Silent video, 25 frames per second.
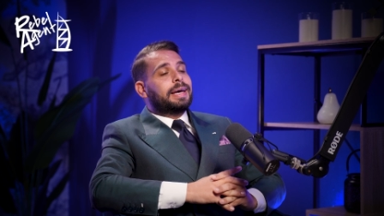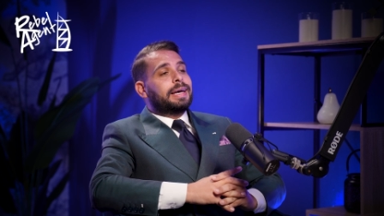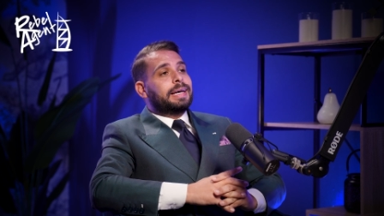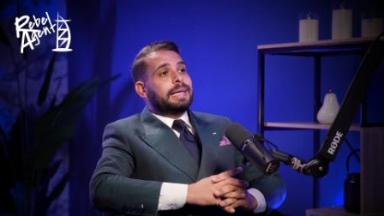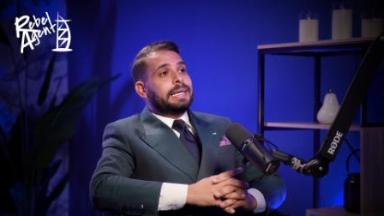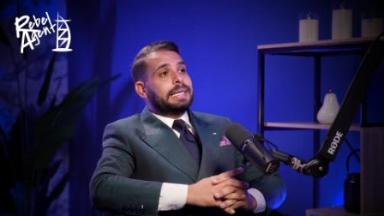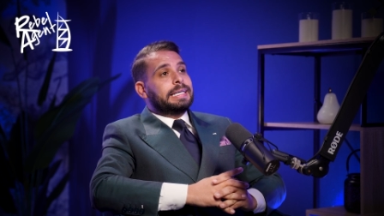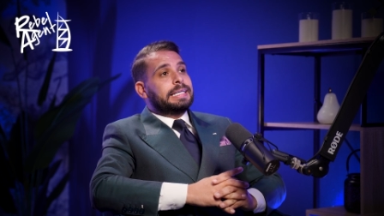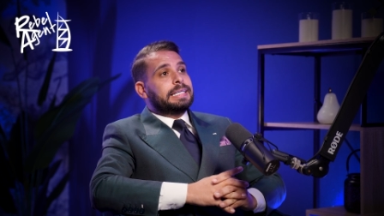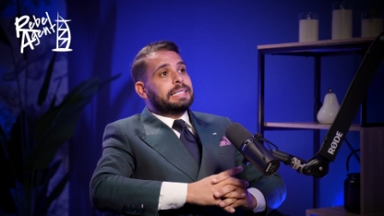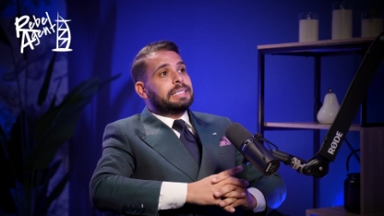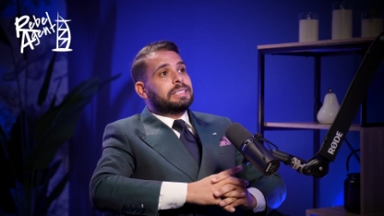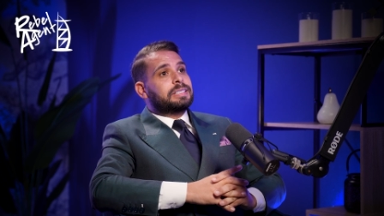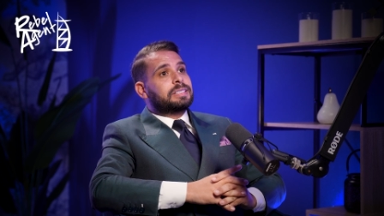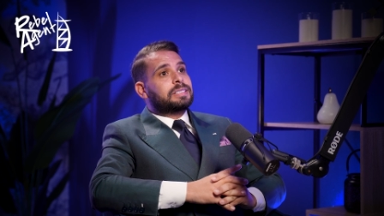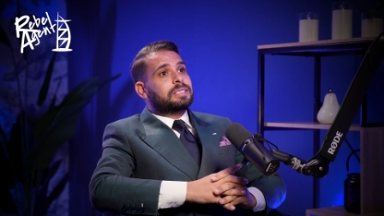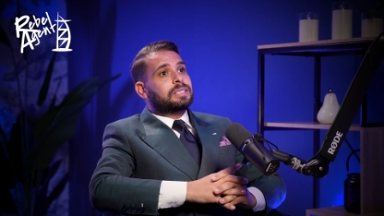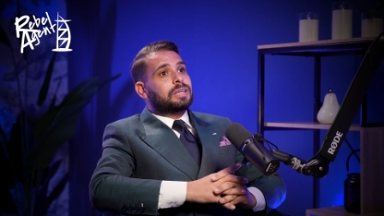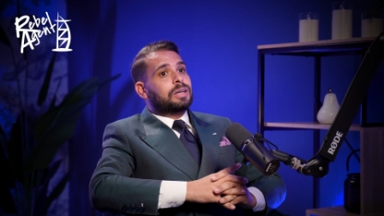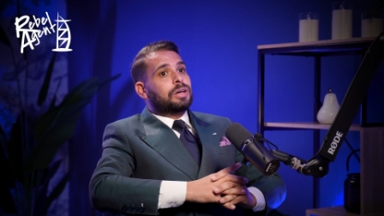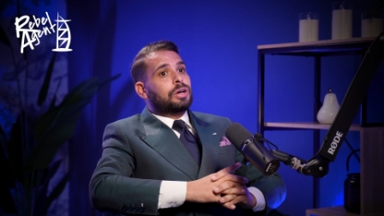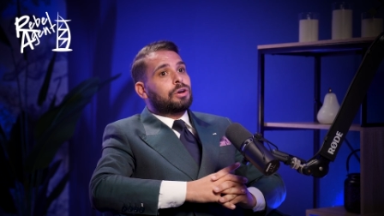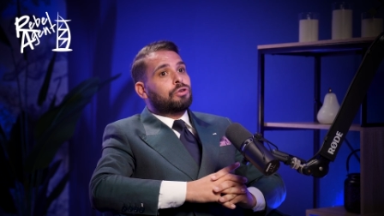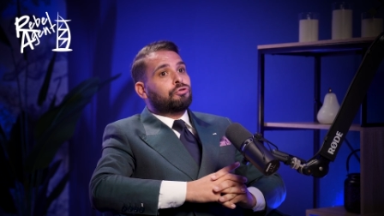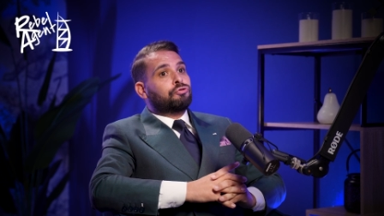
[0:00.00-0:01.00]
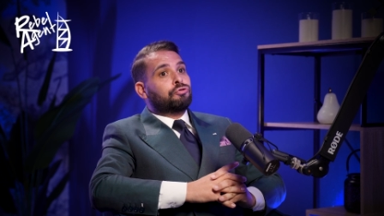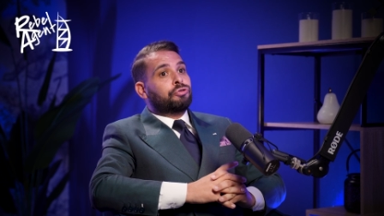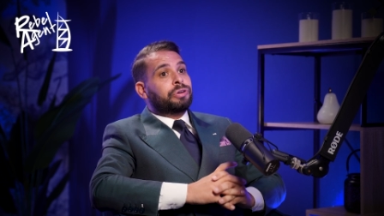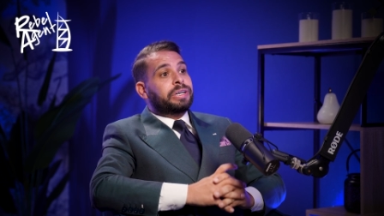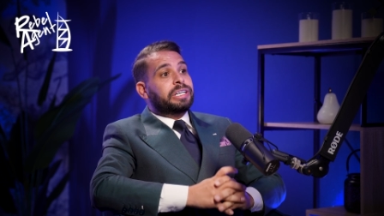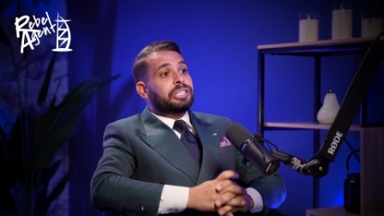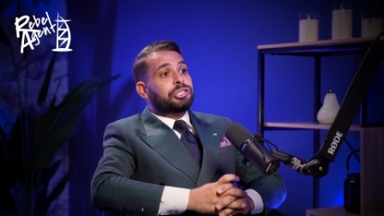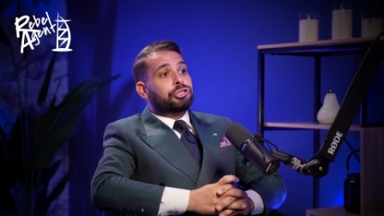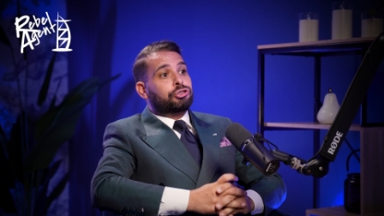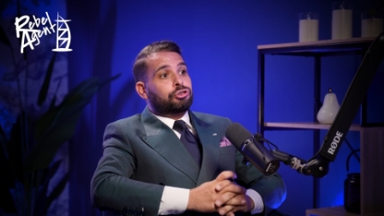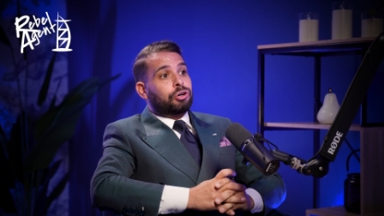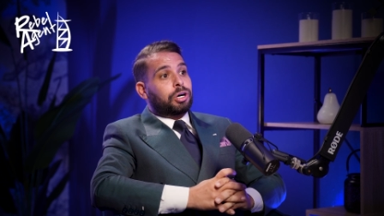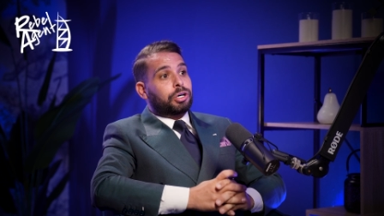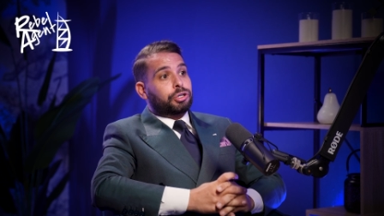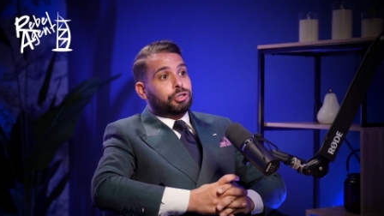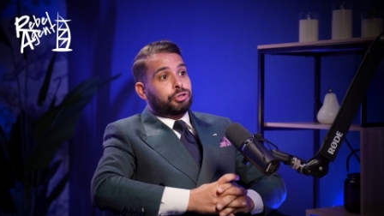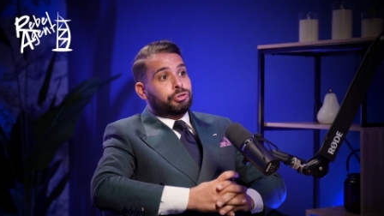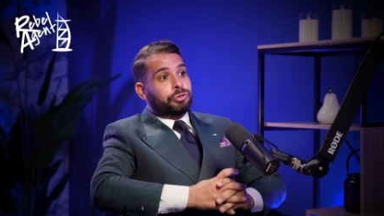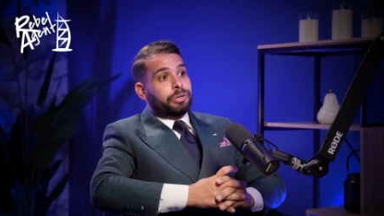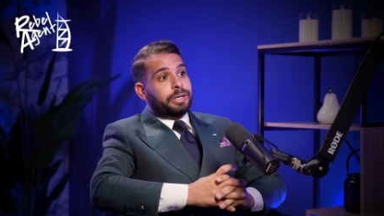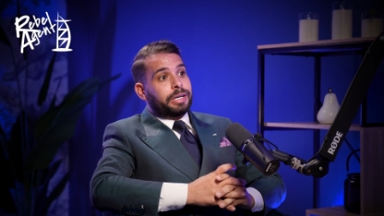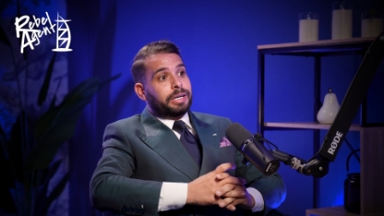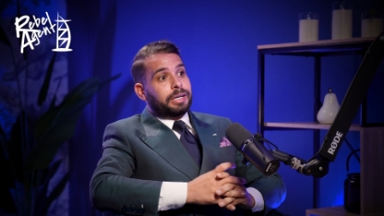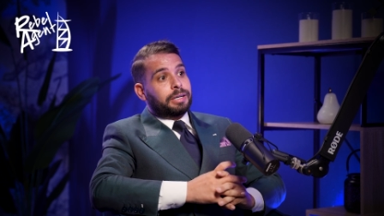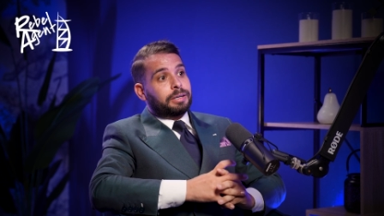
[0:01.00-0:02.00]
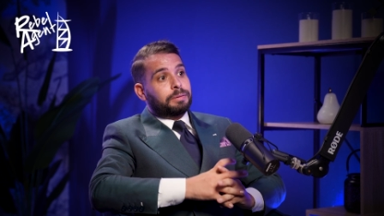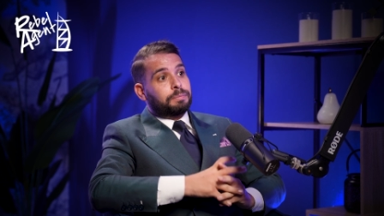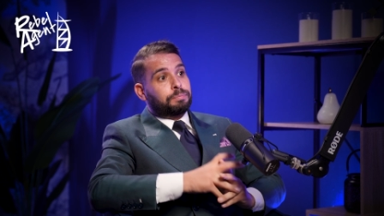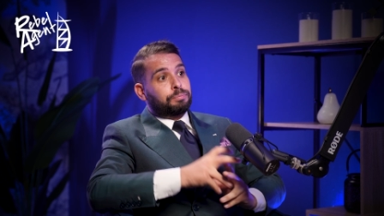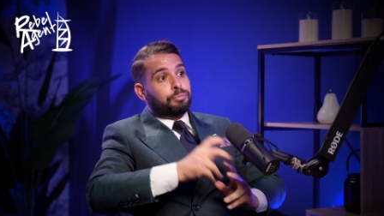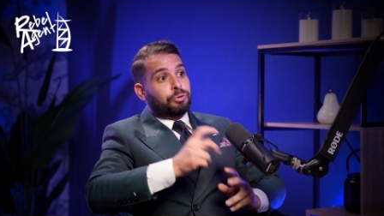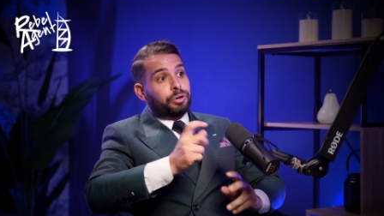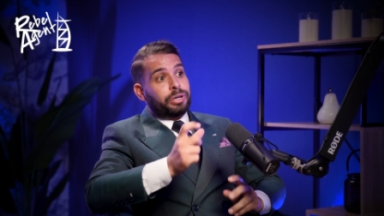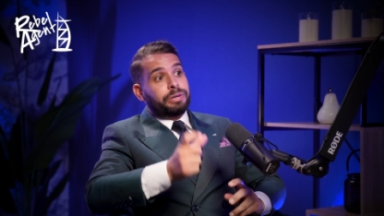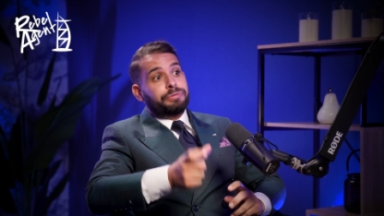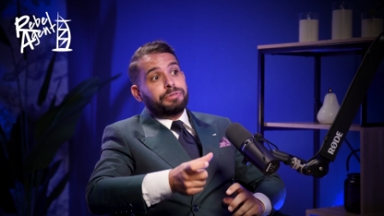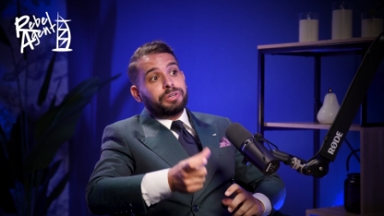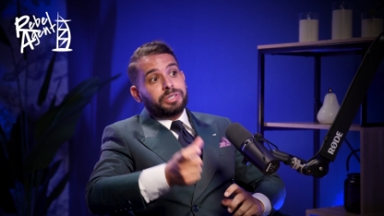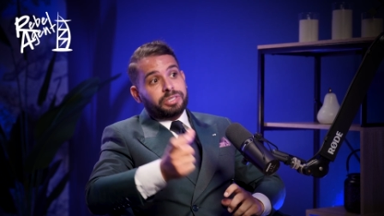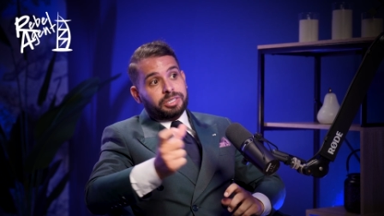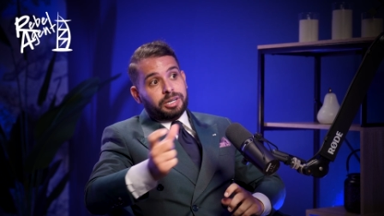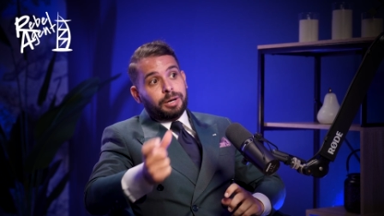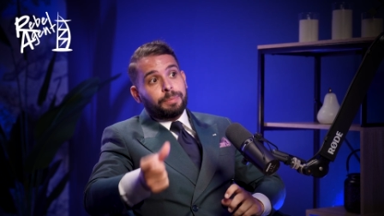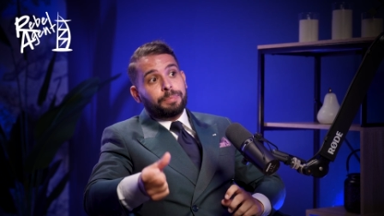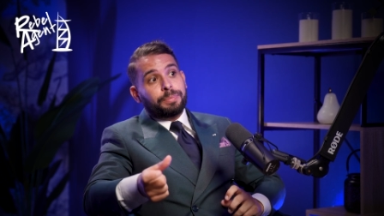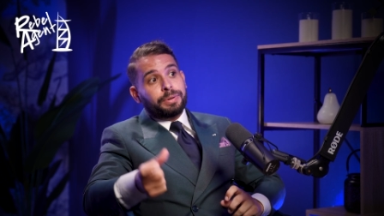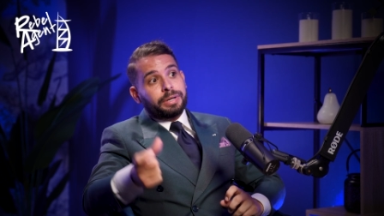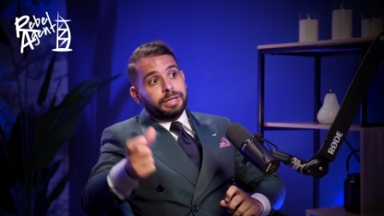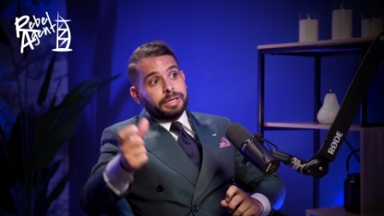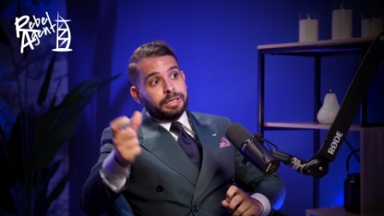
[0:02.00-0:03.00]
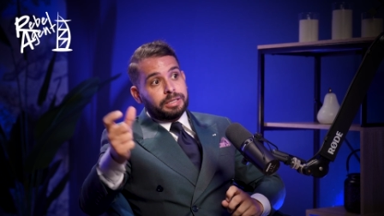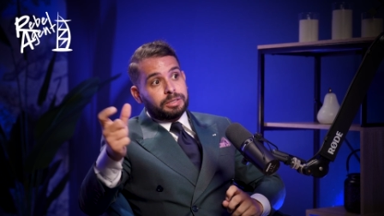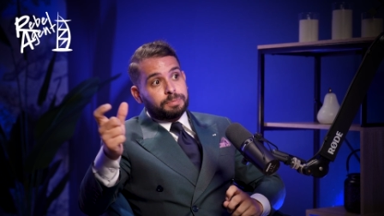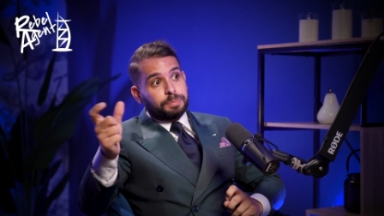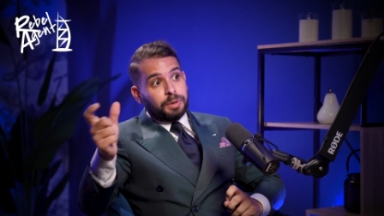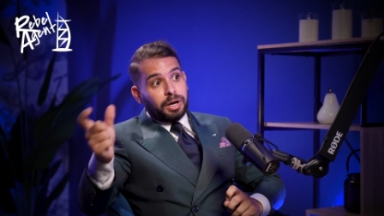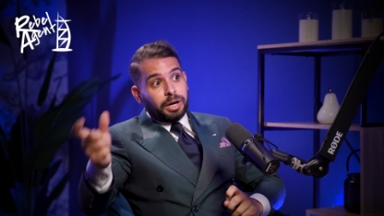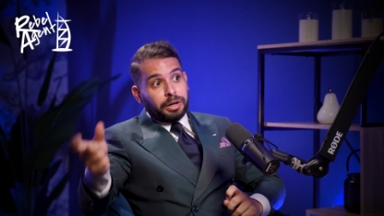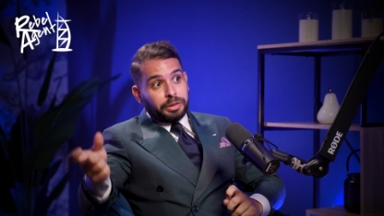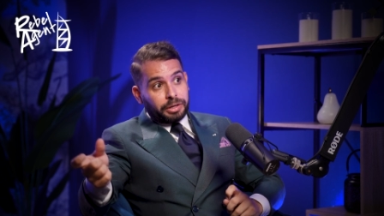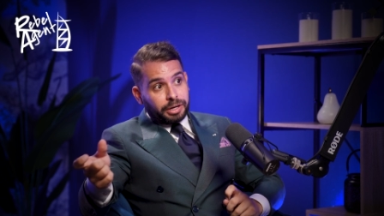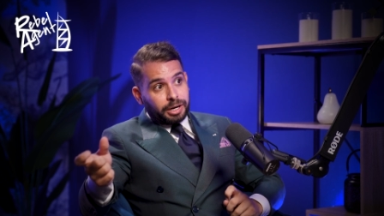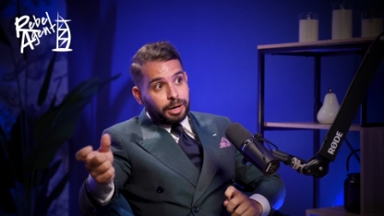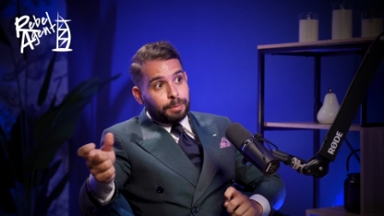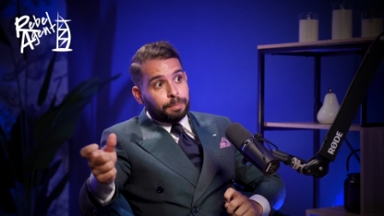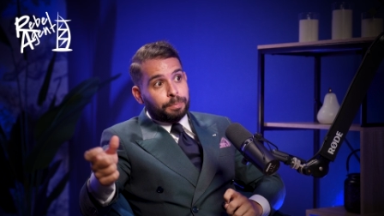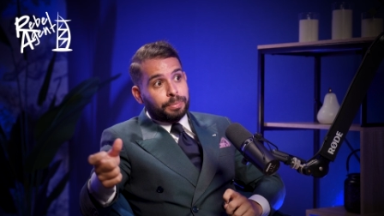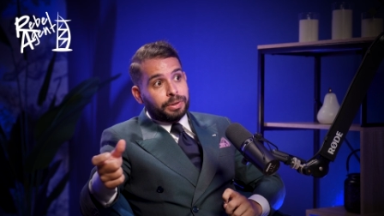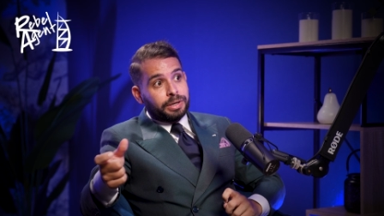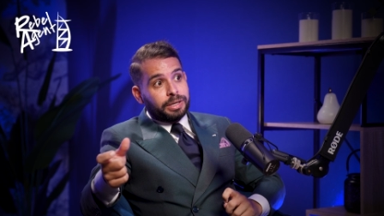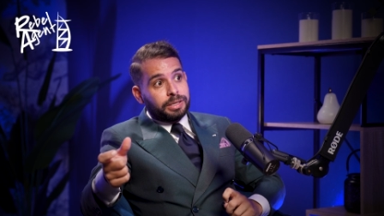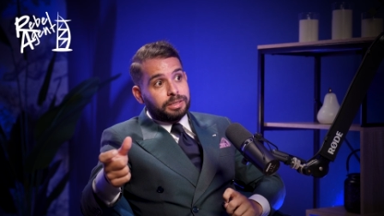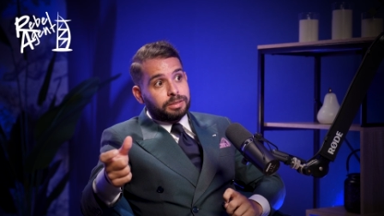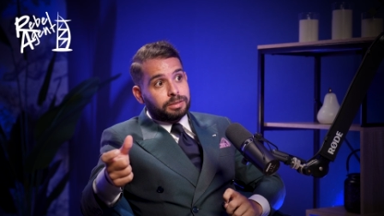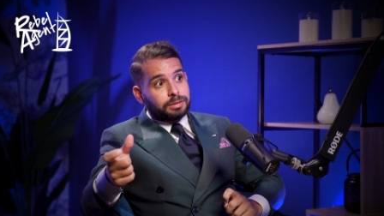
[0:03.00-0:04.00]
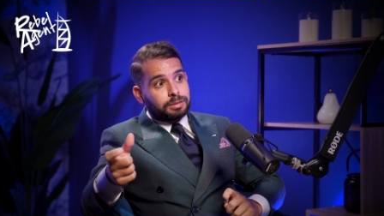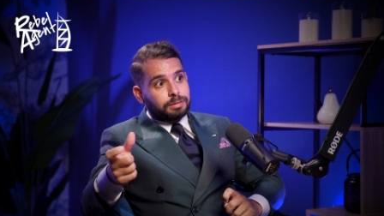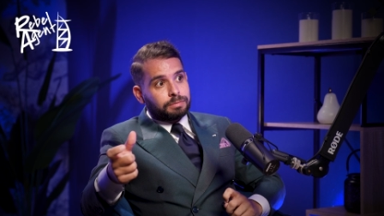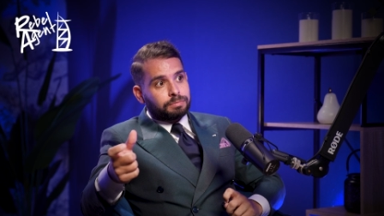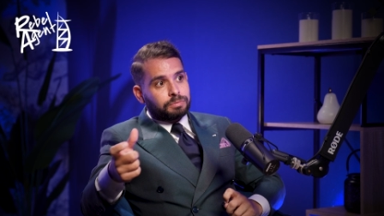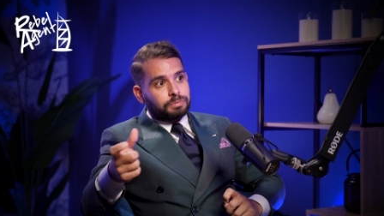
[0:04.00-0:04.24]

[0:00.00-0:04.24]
is restructuring previous companies by other companies.